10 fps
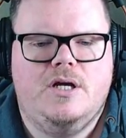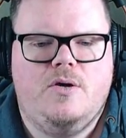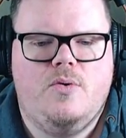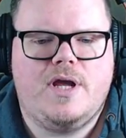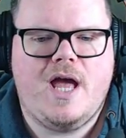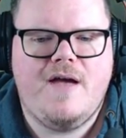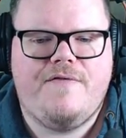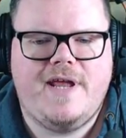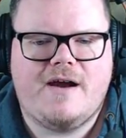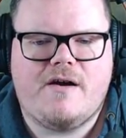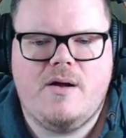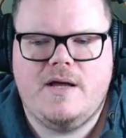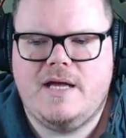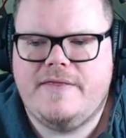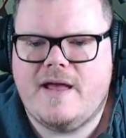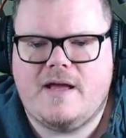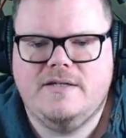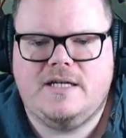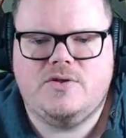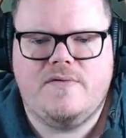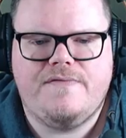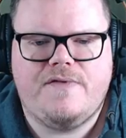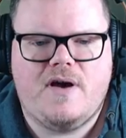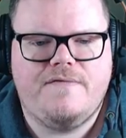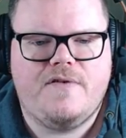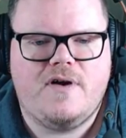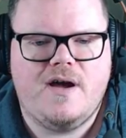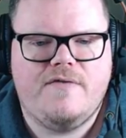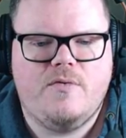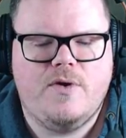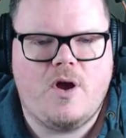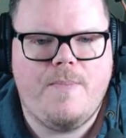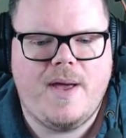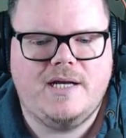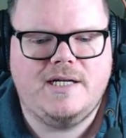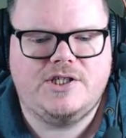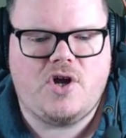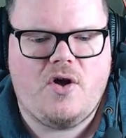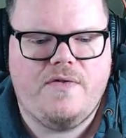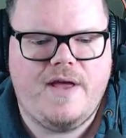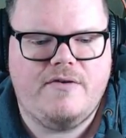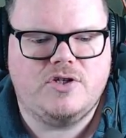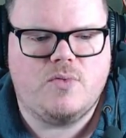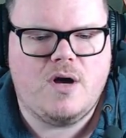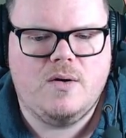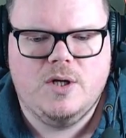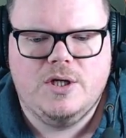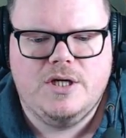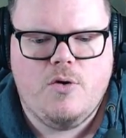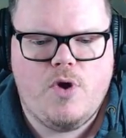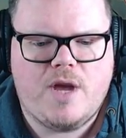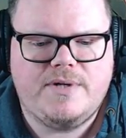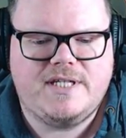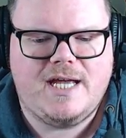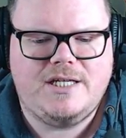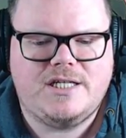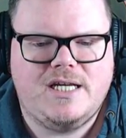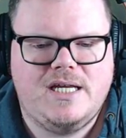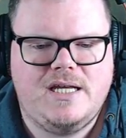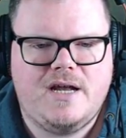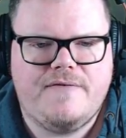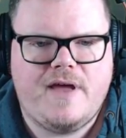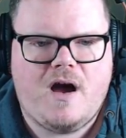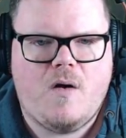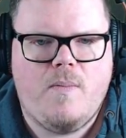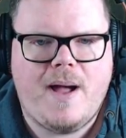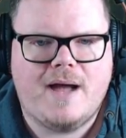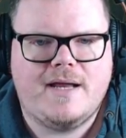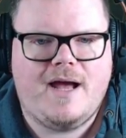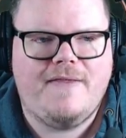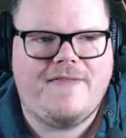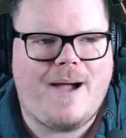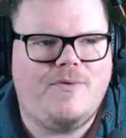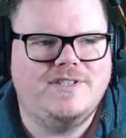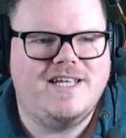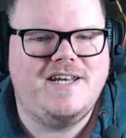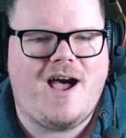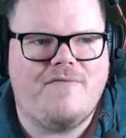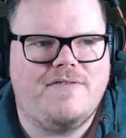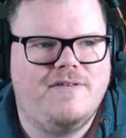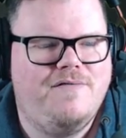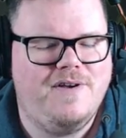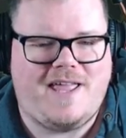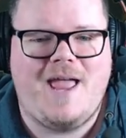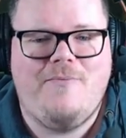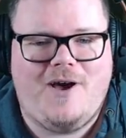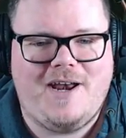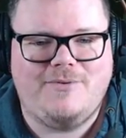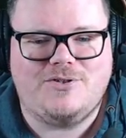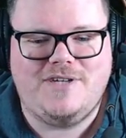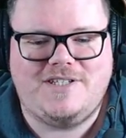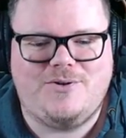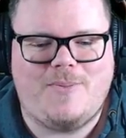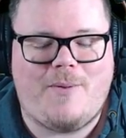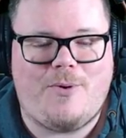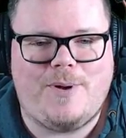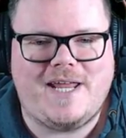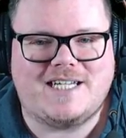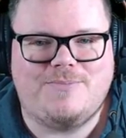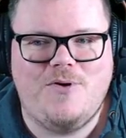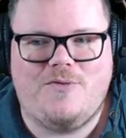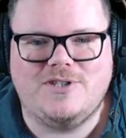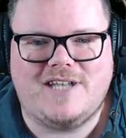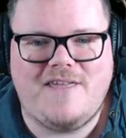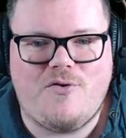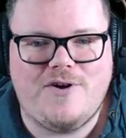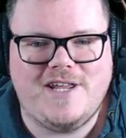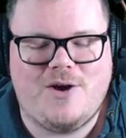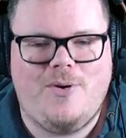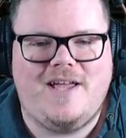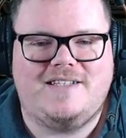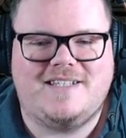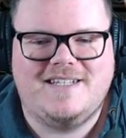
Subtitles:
We're going for the aggro here. That goes up to a 5-5. We got Benalish on there as well. We can potentially, you know, if they hold back now. And that was enough for game 1. I was already talking about what my next move was, and they've already quit.